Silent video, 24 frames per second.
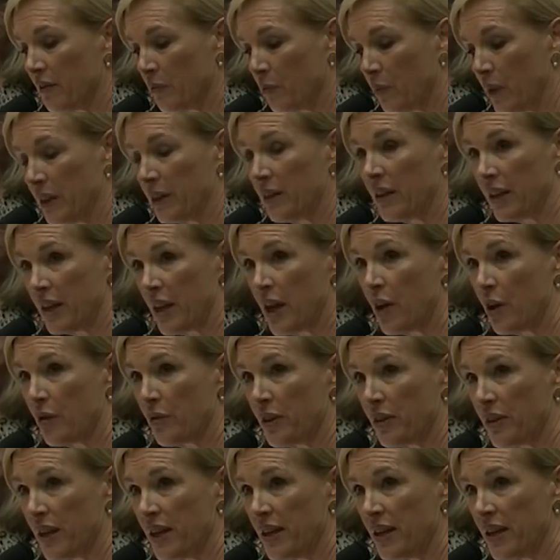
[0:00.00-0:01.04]
what the care
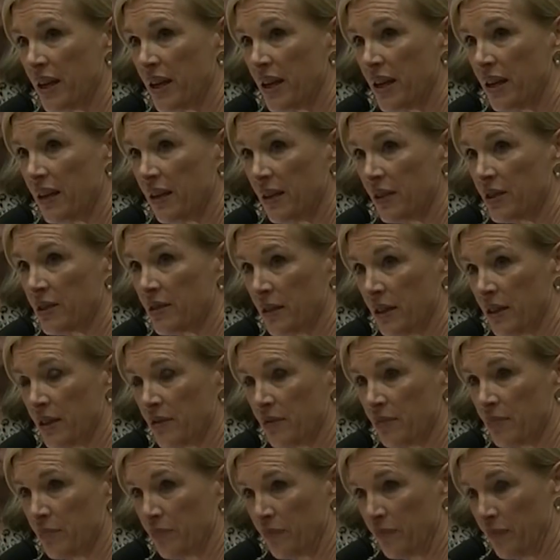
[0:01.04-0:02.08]
that they need is
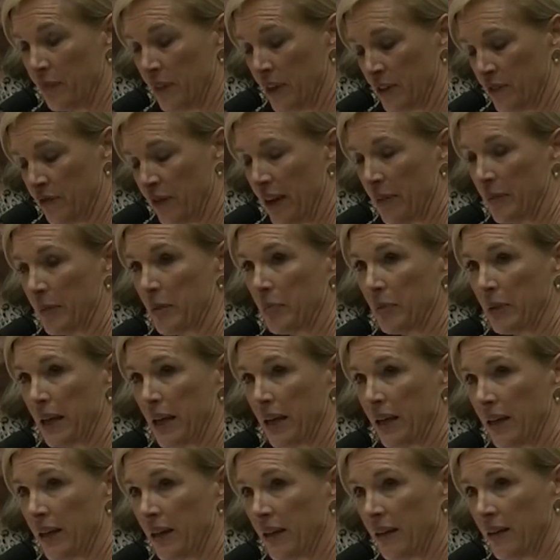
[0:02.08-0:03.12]
family
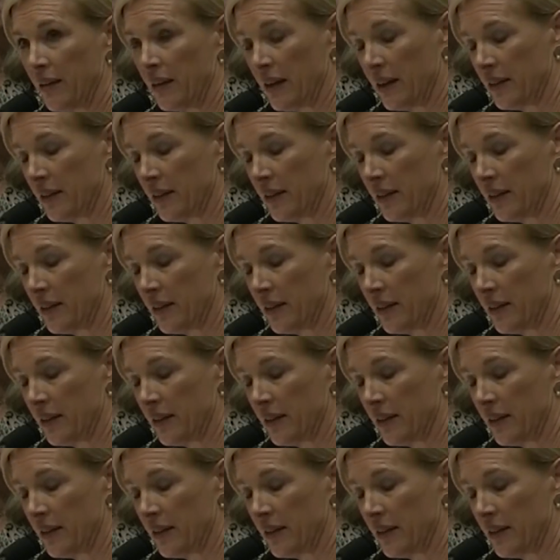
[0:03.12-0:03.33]
planning,